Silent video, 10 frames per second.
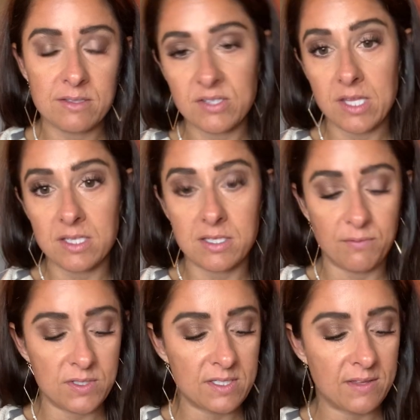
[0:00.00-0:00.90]
see the
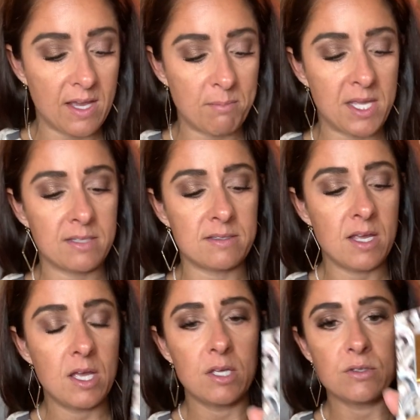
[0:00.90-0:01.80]
difference that makes.
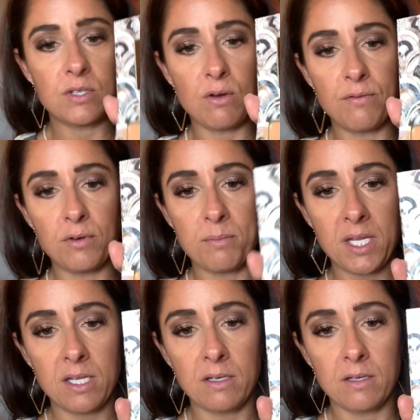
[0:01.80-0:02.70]
So for
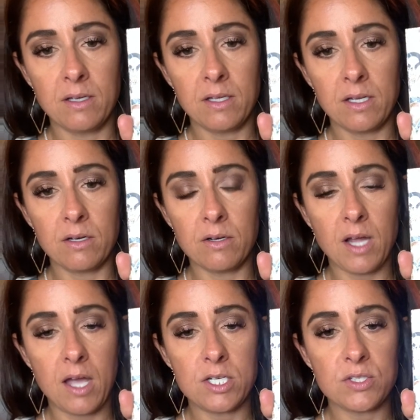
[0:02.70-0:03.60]
me here,
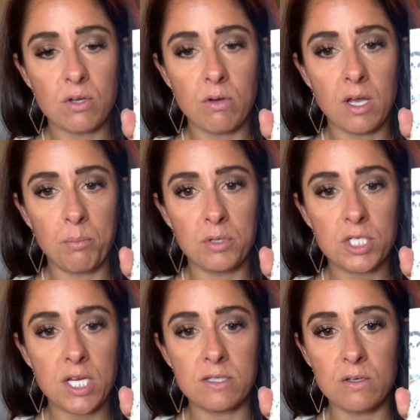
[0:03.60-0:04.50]
I just go a couple
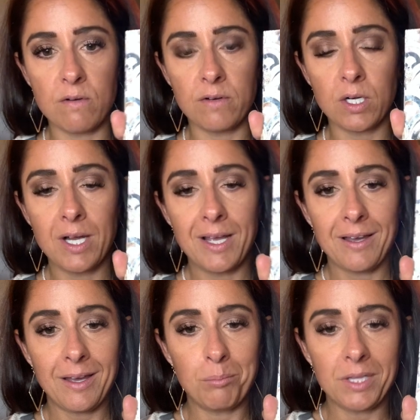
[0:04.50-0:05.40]
shades over.
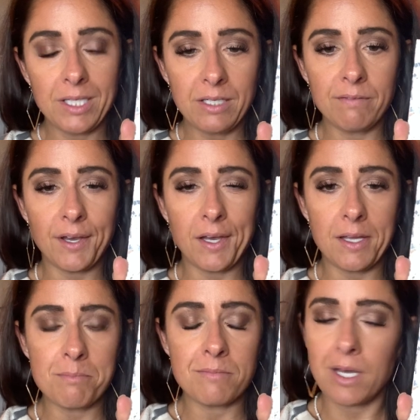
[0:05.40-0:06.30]
I believe
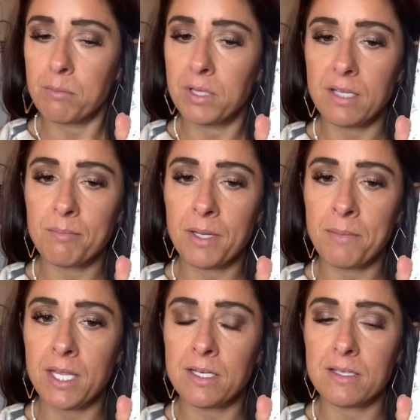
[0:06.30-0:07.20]
my
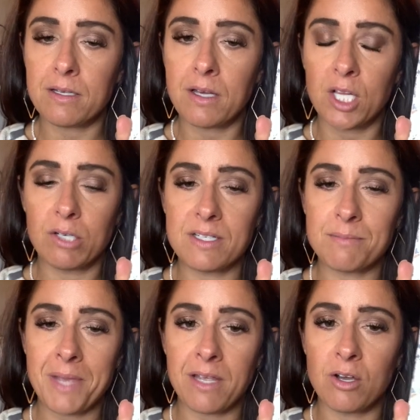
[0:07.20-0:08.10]
main color is
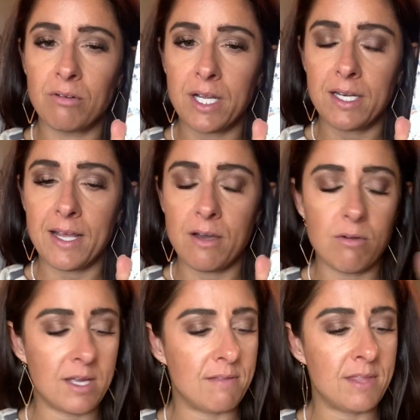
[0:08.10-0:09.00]
Mango right
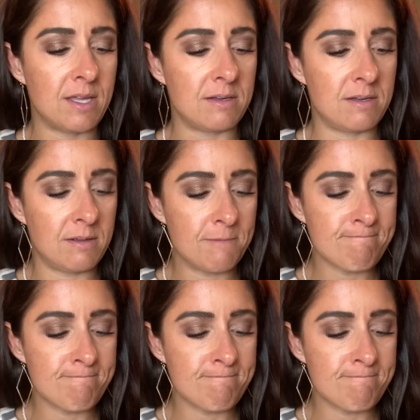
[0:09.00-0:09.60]
now, and then